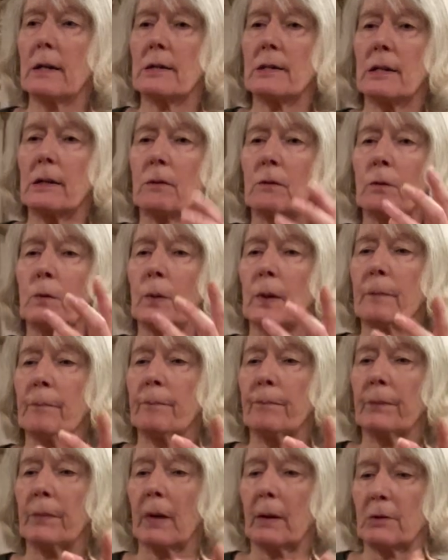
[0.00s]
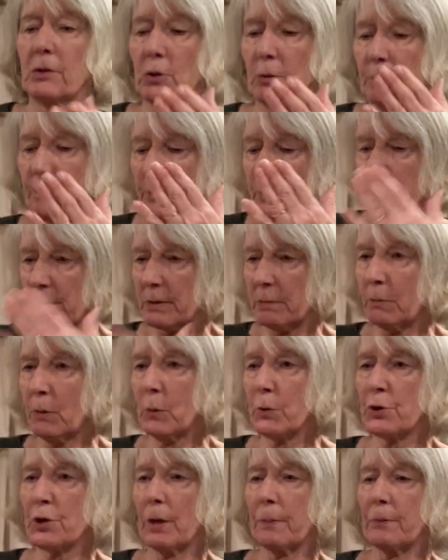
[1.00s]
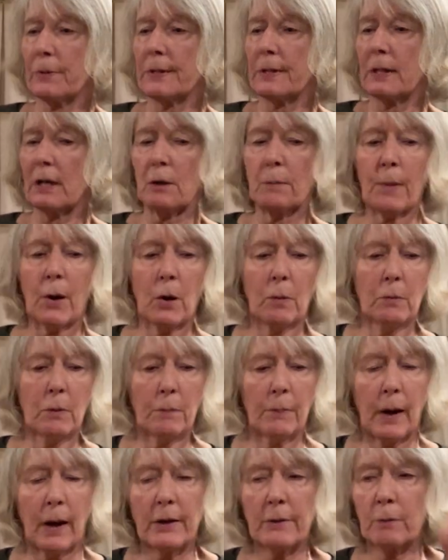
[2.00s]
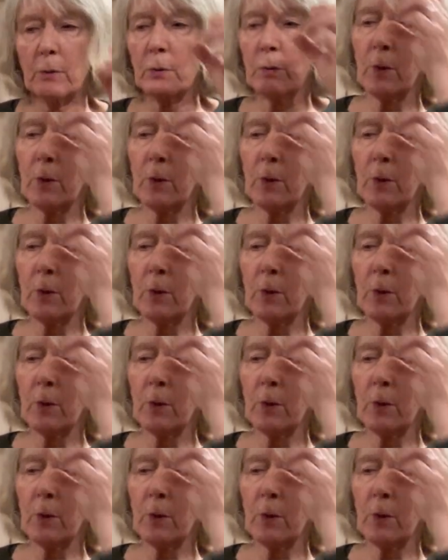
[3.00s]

I should put some more gerberas in a moment, but I